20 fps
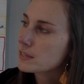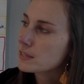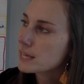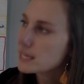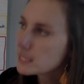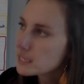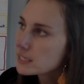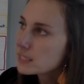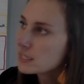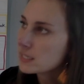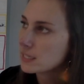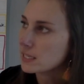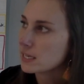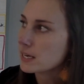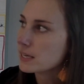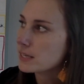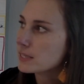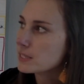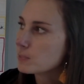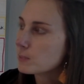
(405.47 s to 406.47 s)
that's a good
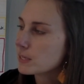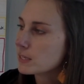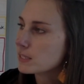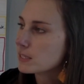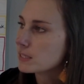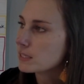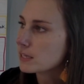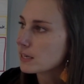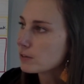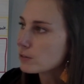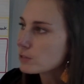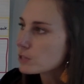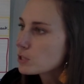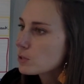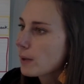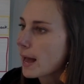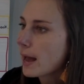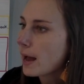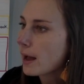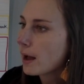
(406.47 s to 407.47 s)
sentence because it tells you
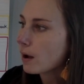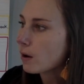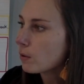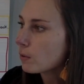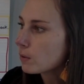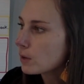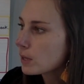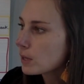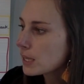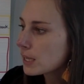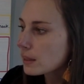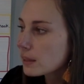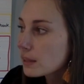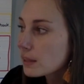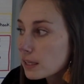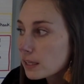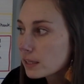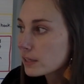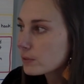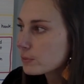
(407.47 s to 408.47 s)
how
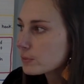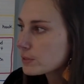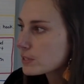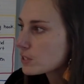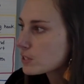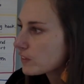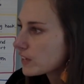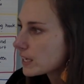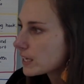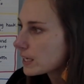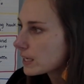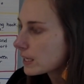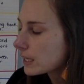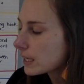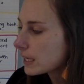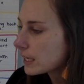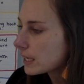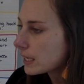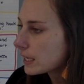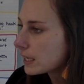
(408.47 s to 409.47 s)
Lily was
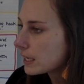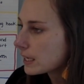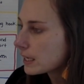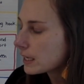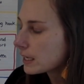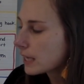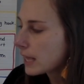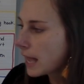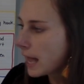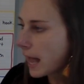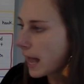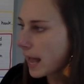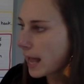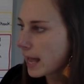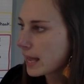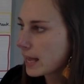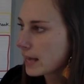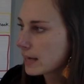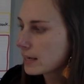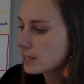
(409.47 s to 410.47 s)
feeling
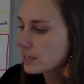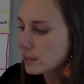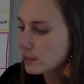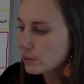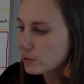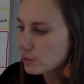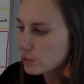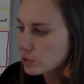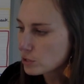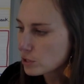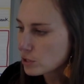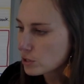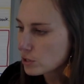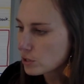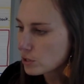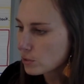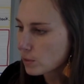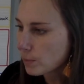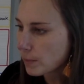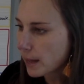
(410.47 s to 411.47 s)
and it tells
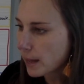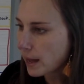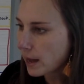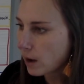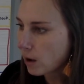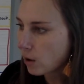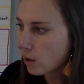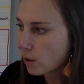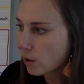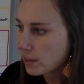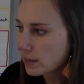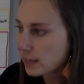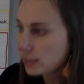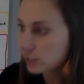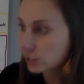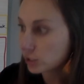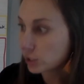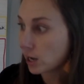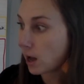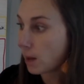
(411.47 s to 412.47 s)
you about the kind of
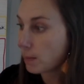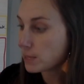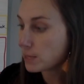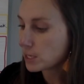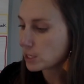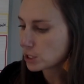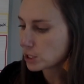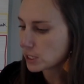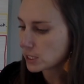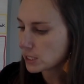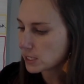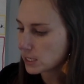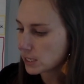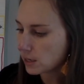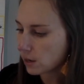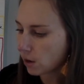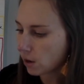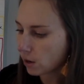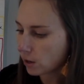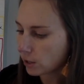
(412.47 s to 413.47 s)
job that she did
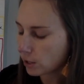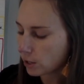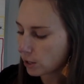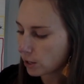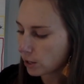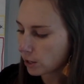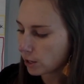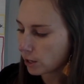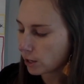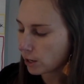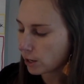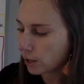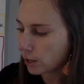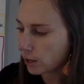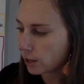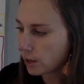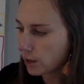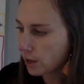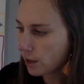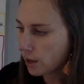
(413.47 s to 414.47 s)
on her
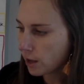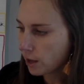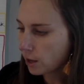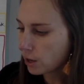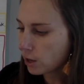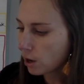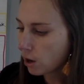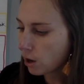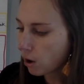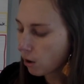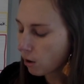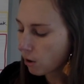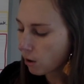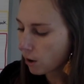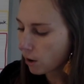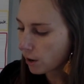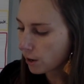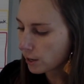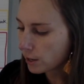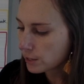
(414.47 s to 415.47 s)

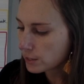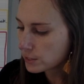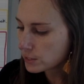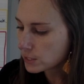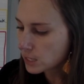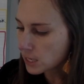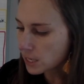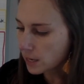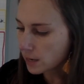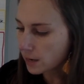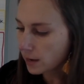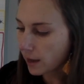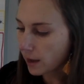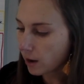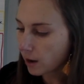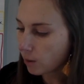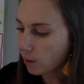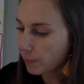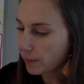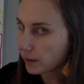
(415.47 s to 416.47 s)
cards.
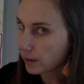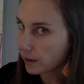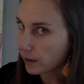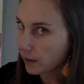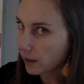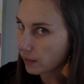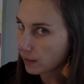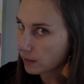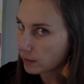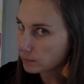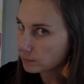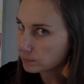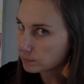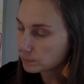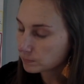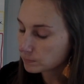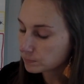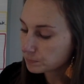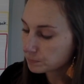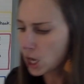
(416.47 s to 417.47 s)
Now, Mariella.
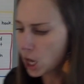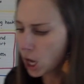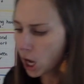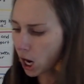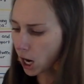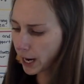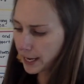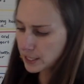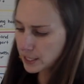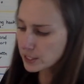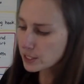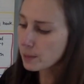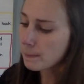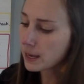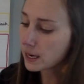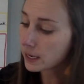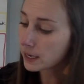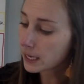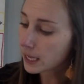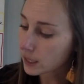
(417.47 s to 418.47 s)
All right, so
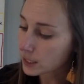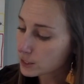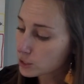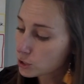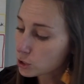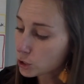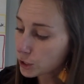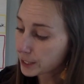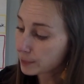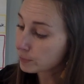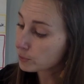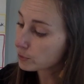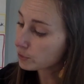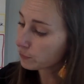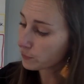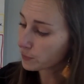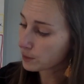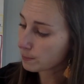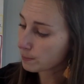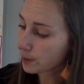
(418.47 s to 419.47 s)
Mariella scribbled
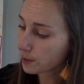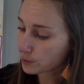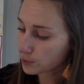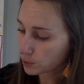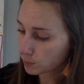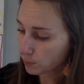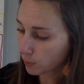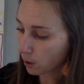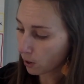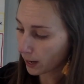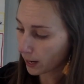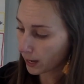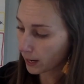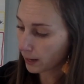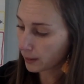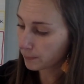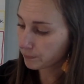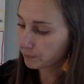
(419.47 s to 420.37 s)
for the most part